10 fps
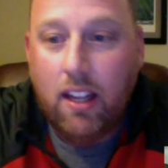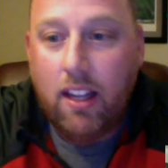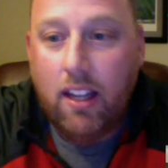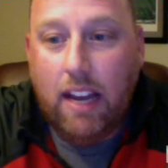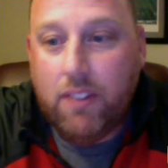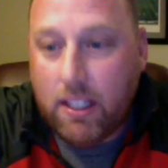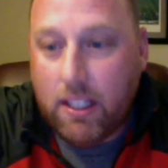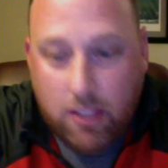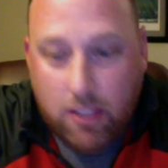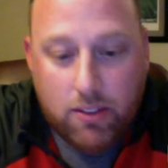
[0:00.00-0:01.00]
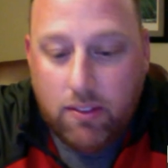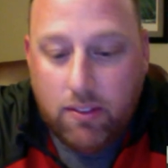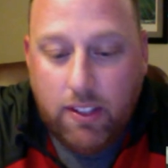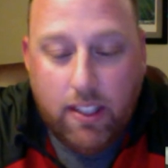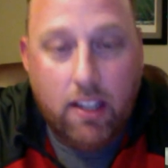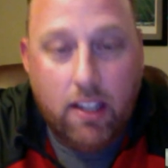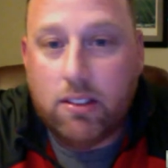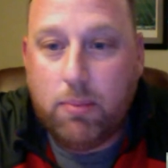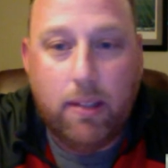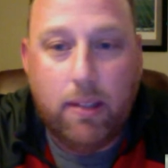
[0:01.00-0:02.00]
after I started doing
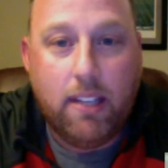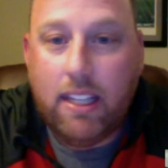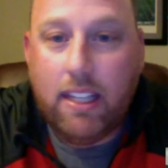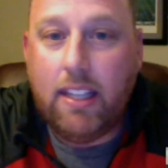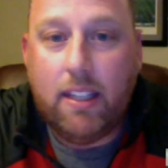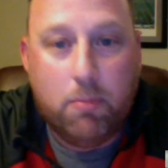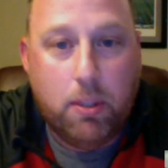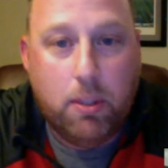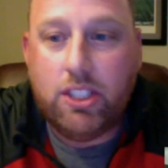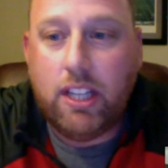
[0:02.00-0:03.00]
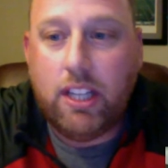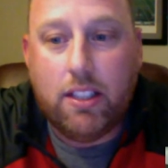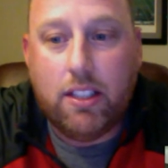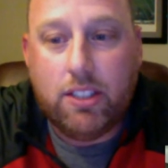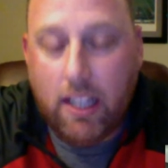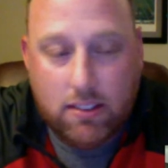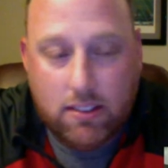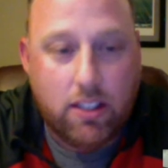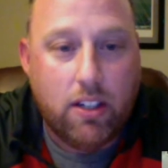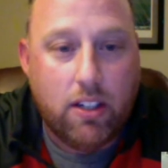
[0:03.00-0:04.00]
videos, Nikki put a challenge out
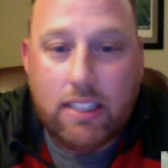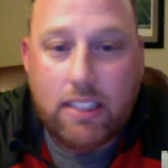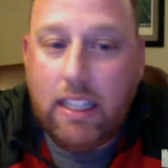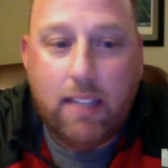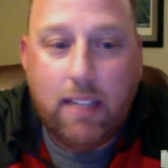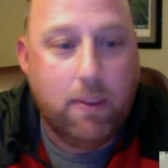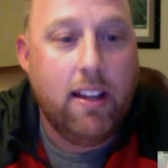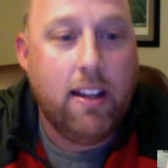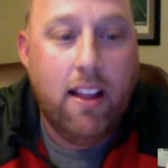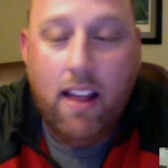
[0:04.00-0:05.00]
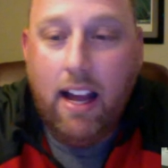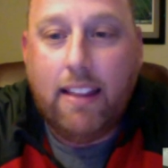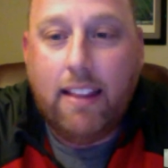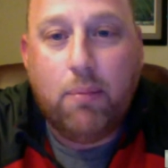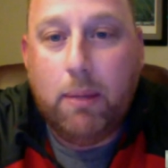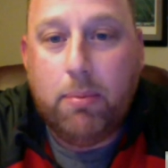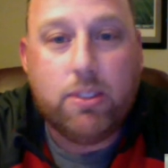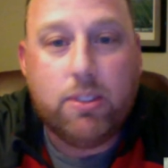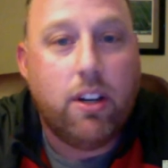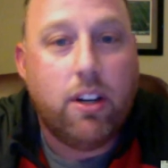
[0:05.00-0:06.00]
to her team, and I think people
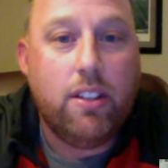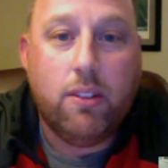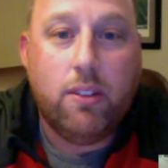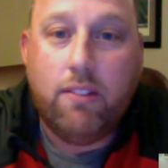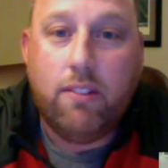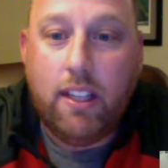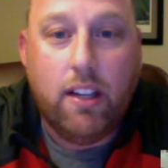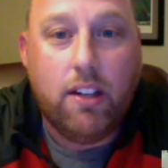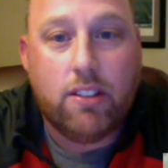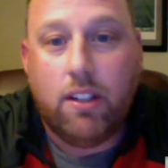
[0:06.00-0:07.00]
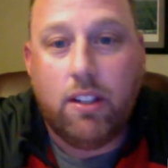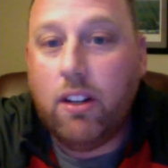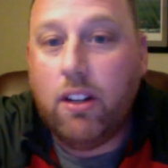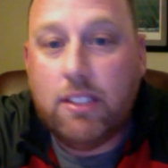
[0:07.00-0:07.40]
started doing videos on her team.